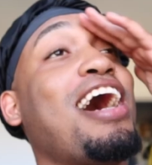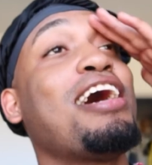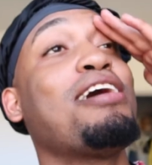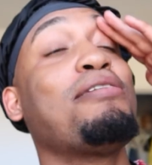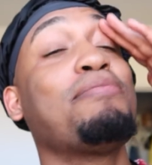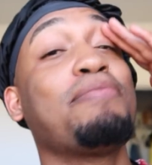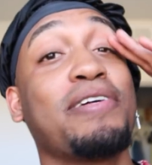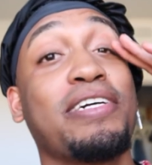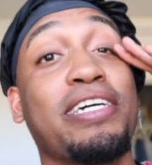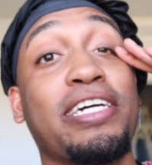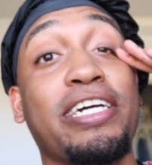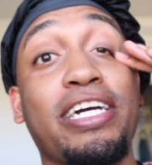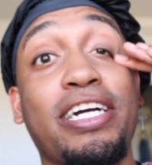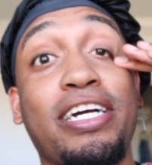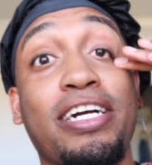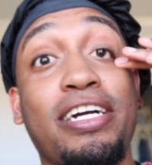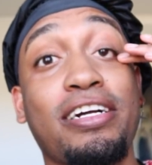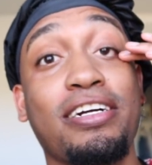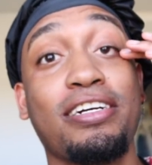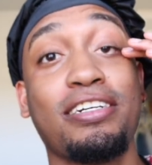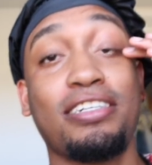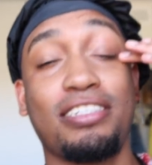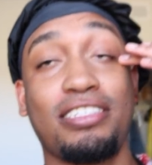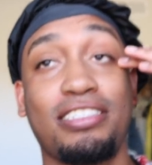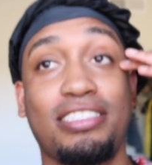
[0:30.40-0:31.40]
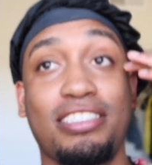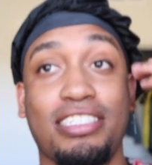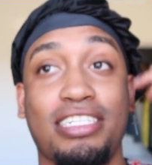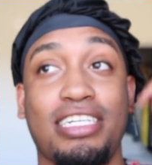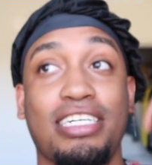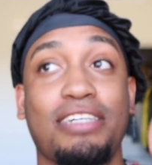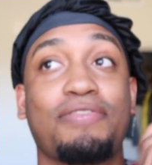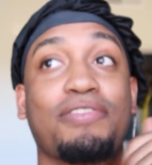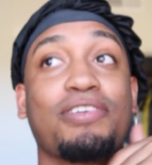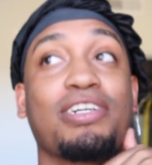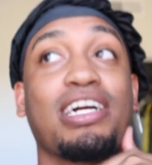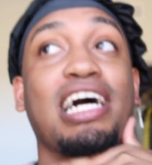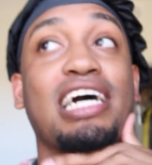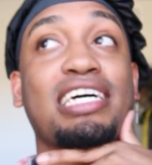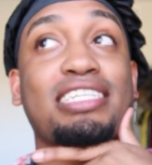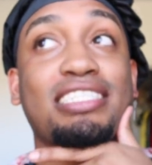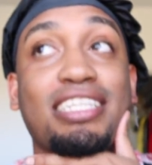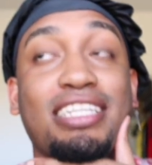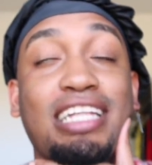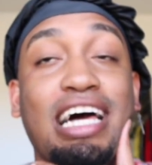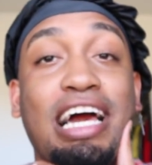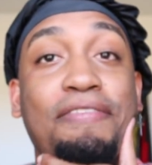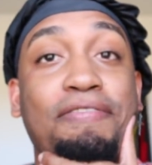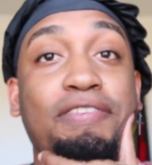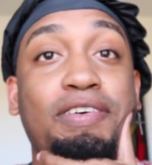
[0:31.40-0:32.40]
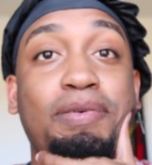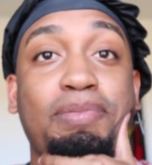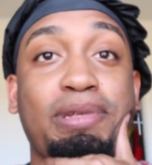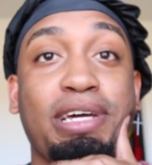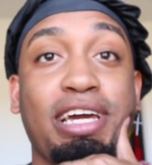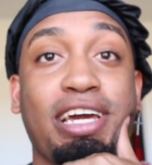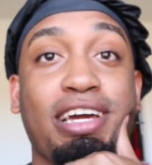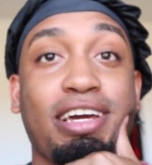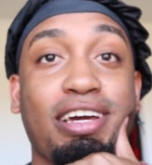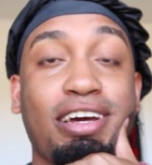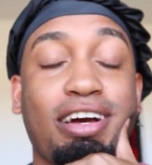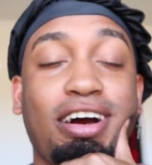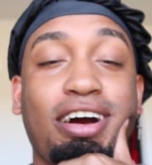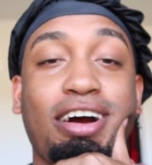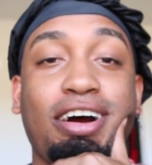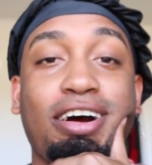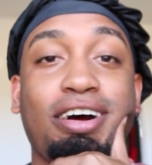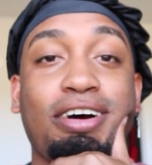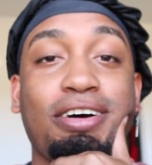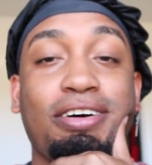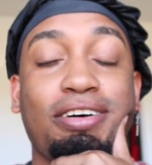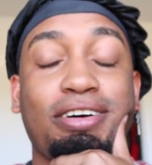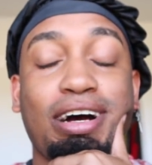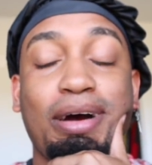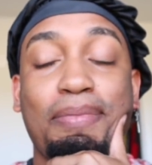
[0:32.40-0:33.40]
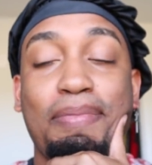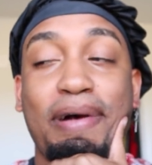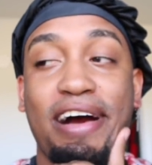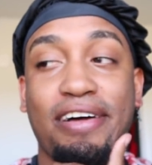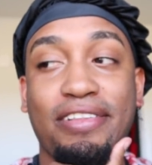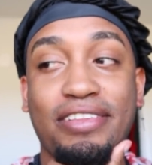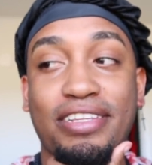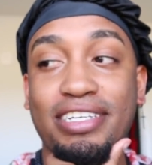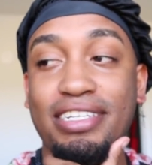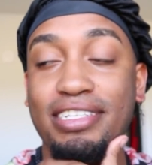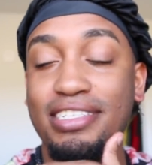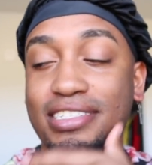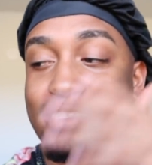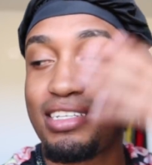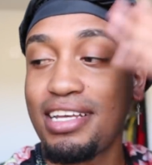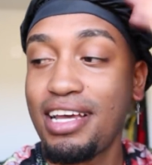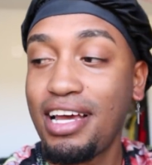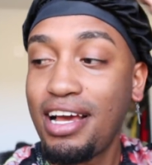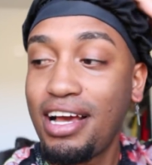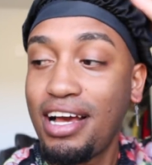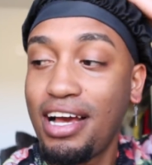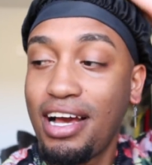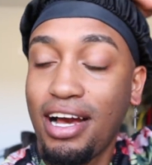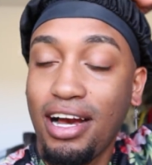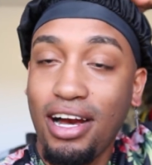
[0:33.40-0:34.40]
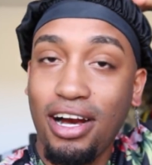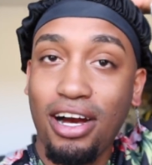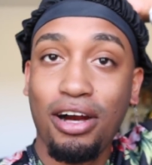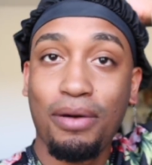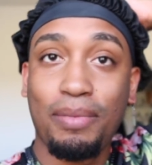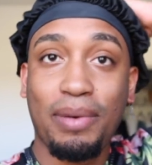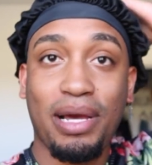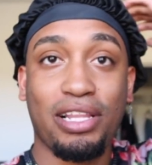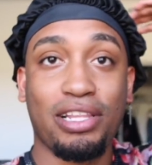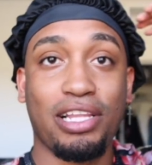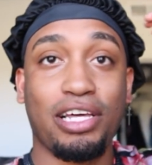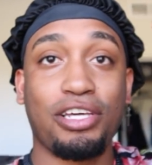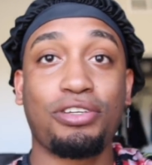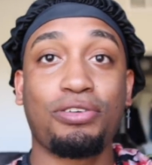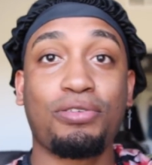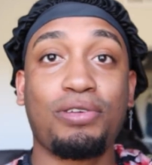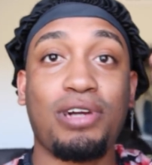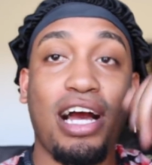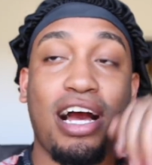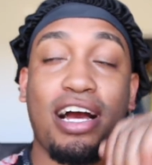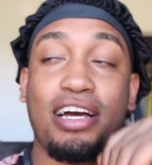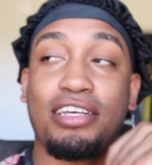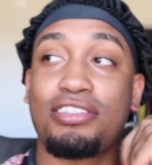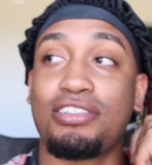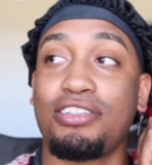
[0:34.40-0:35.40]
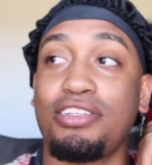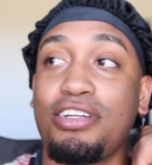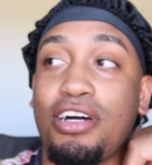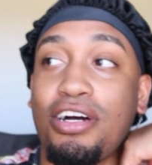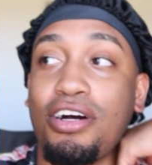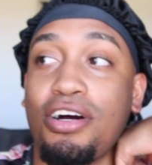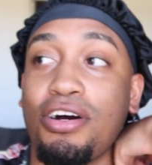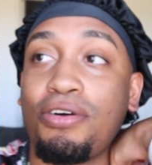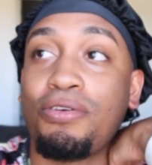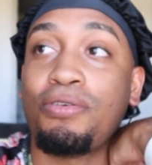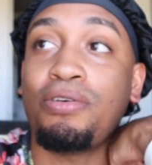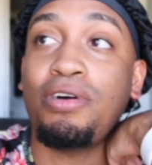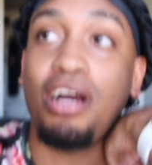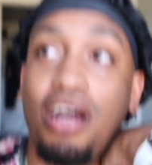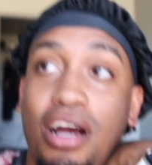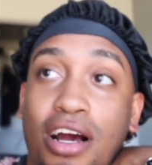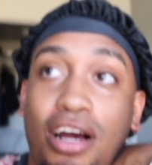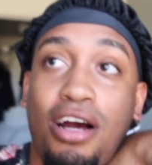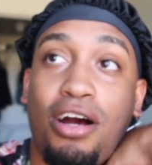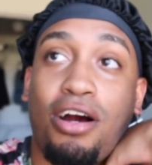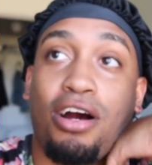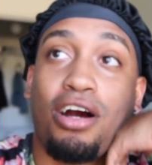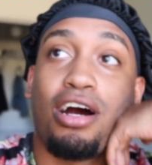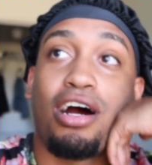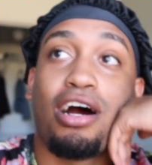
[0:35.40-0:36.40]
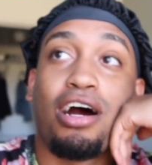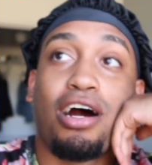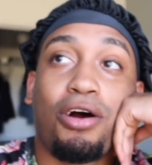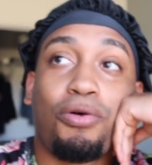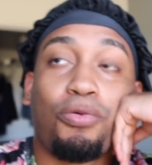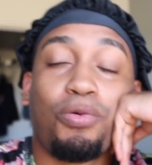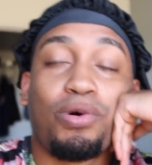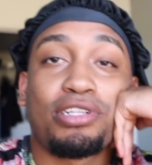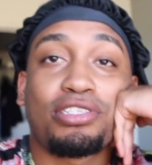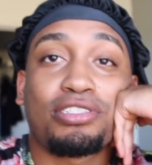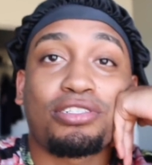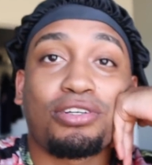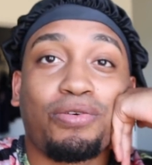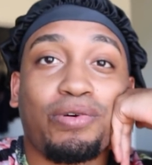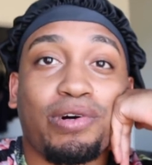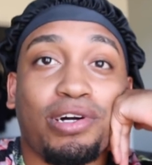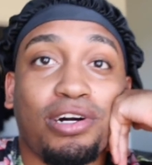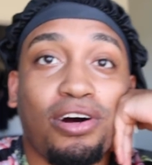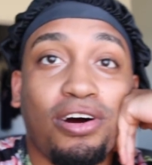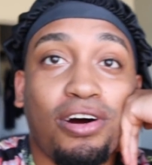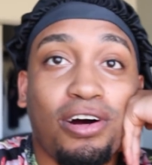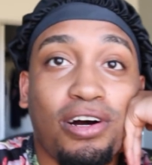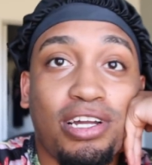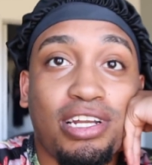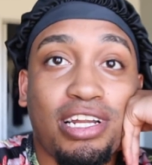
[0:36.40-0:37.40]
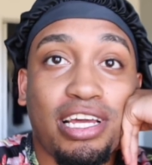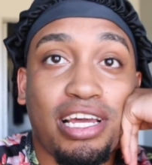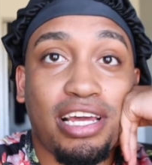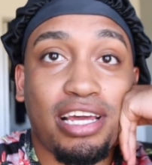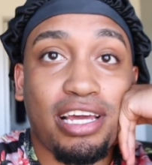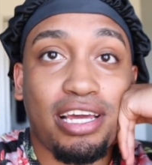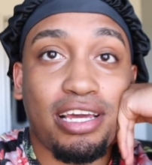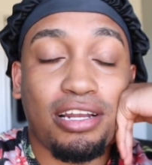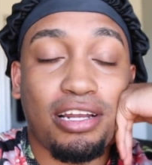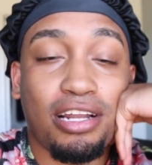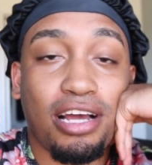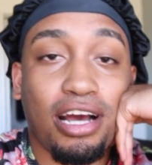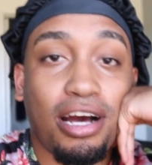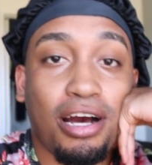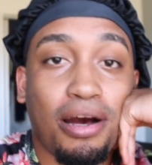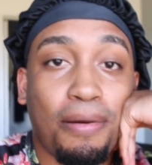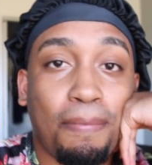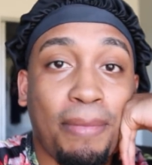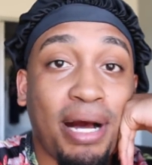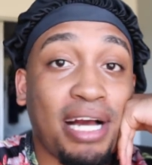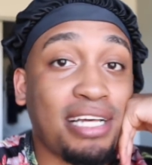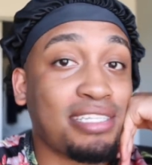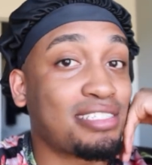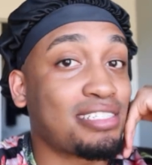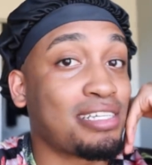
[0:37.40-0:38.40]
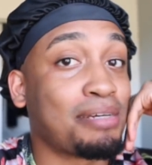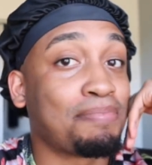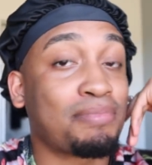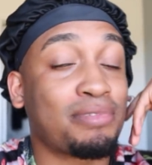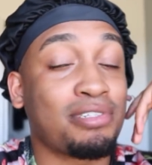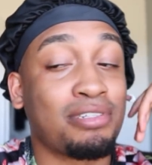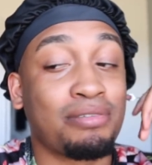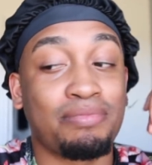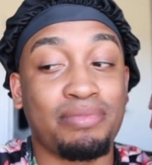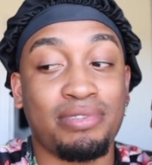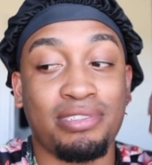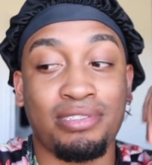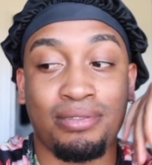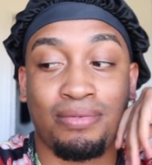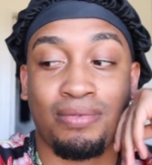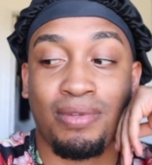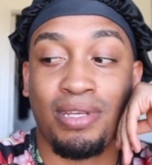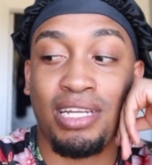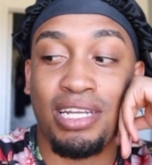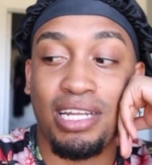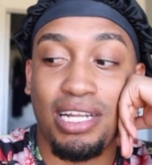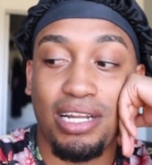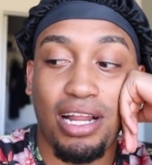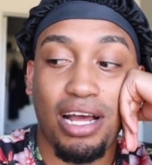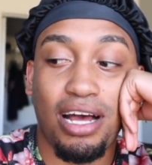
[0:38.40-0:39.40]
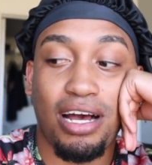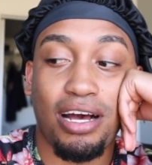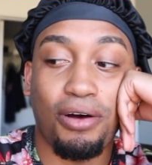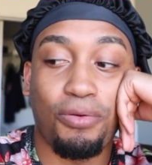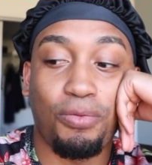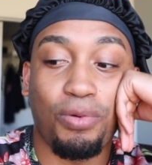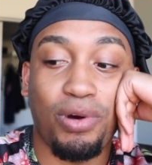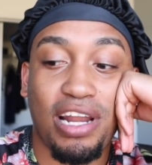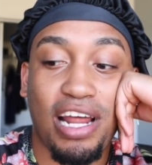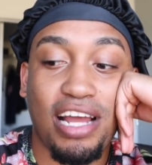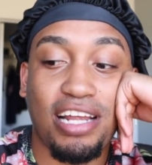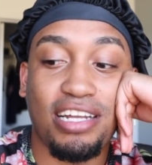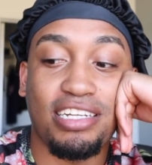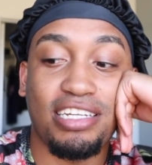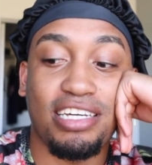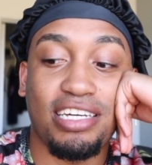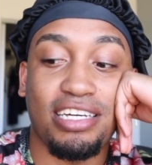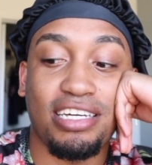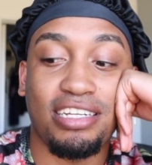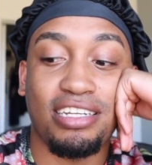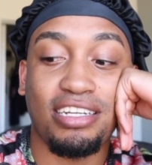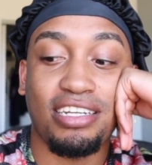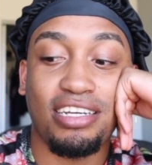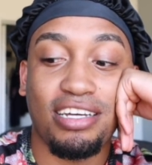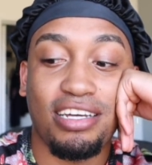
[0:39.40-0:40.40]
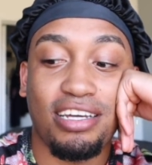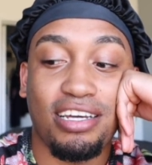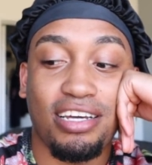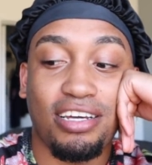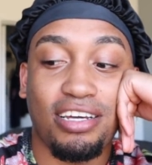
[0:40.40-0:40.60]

I'm here to give you guys a life update uh, about this um, and let you guys know uh, what's going on and uh, my symptoms and uh, what I did